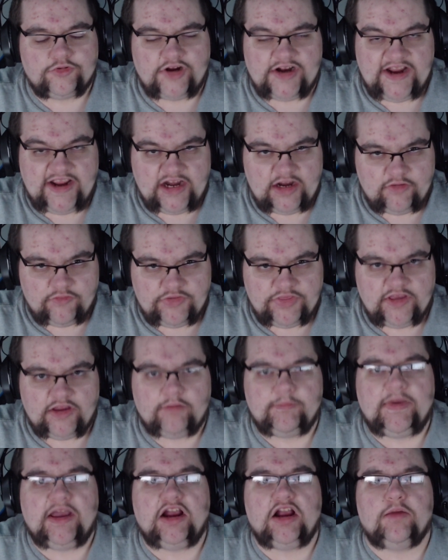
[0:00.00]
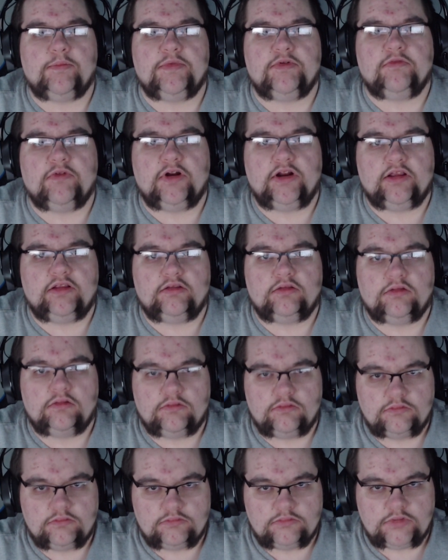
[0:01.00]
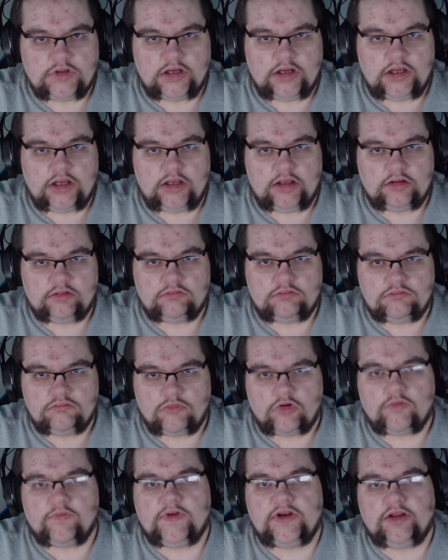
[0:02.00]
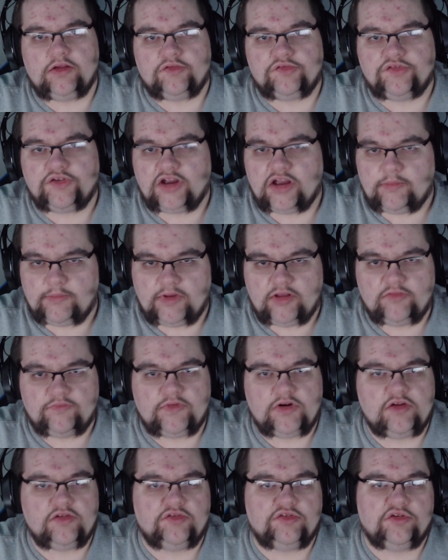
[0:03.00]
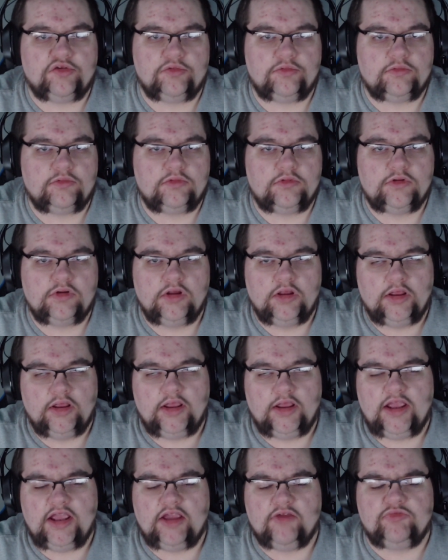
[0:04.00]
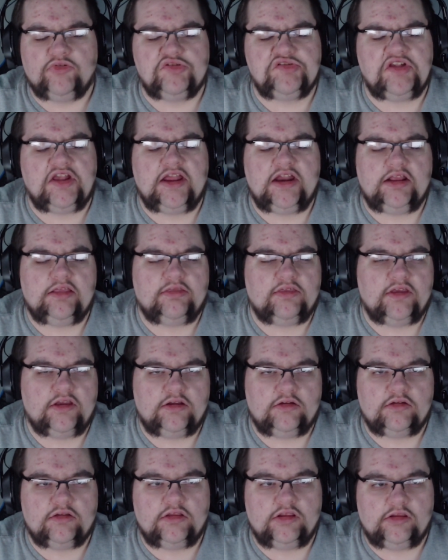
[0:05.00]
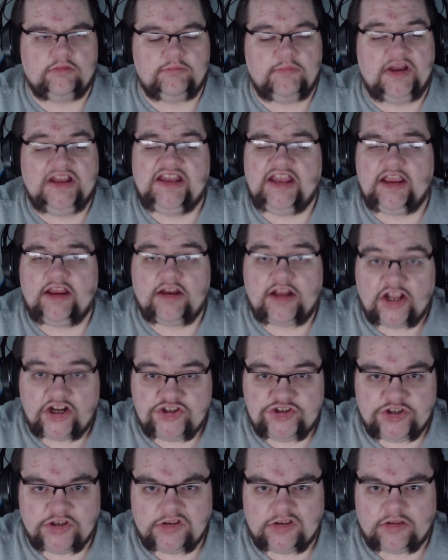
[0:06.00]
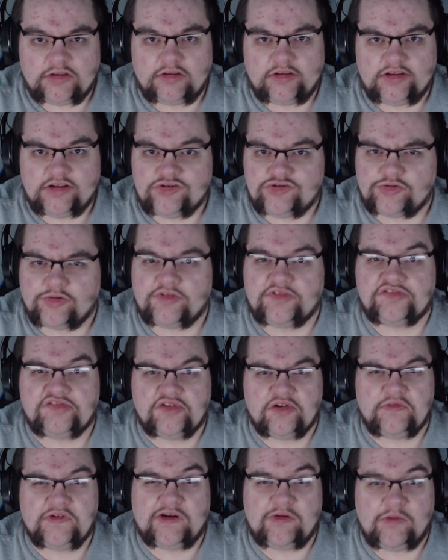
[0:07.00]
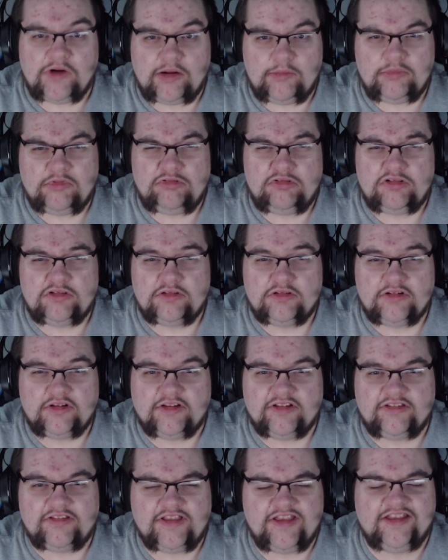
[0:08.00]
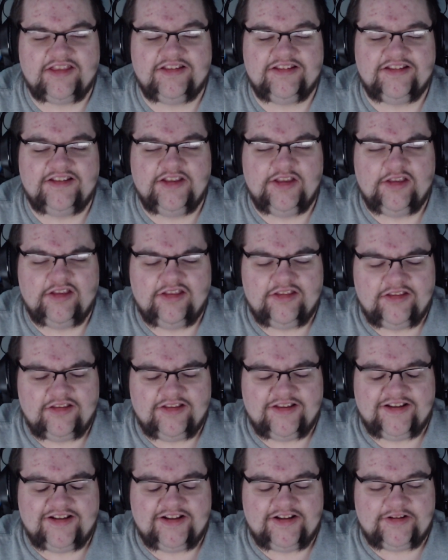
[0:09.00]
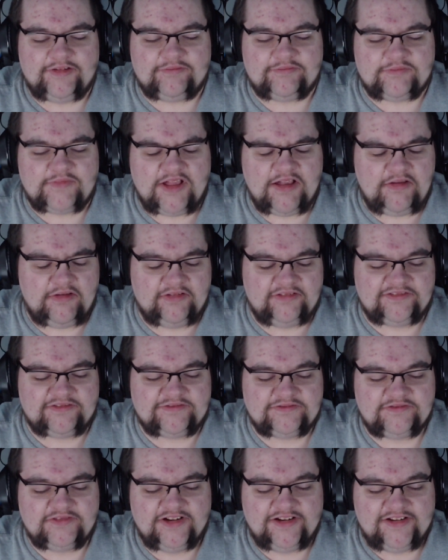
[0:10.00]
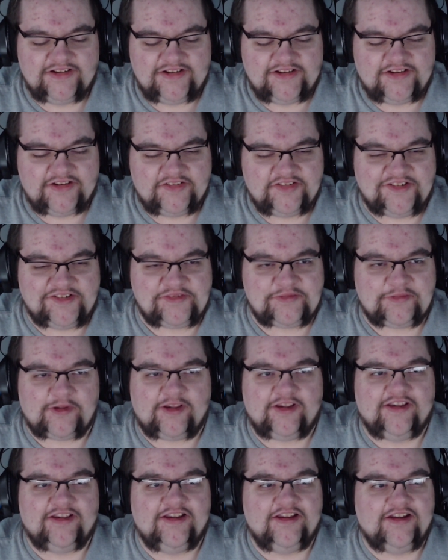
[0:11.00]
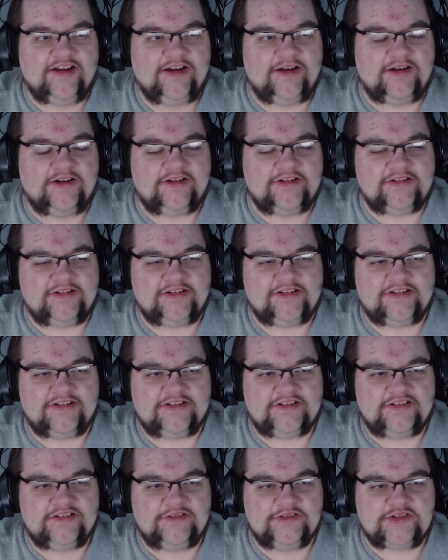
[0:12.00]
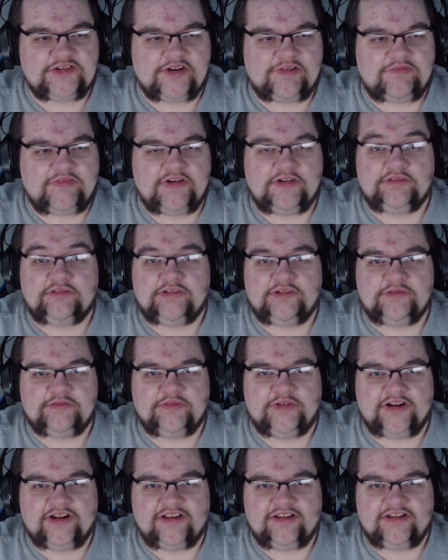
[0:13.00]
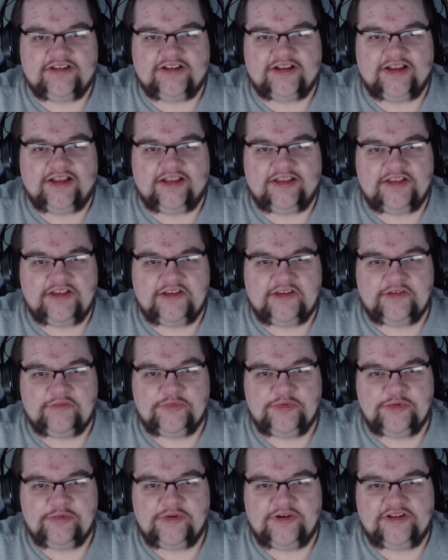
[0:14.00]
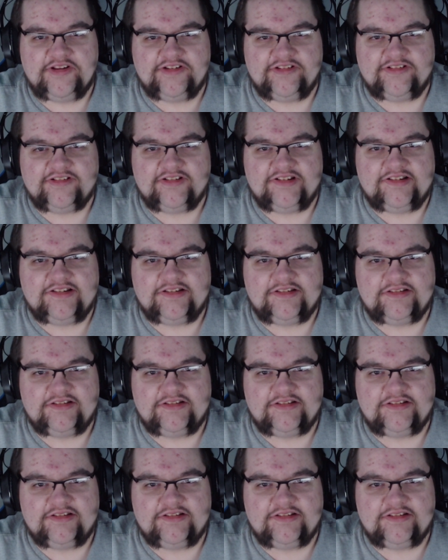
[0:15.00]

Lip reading: we're trying to get everything back up and running. More videos to come out very soon. If there's anything, my dad actually enjoys Soviet Womble. That um, excuse me, which I find really funny. If you want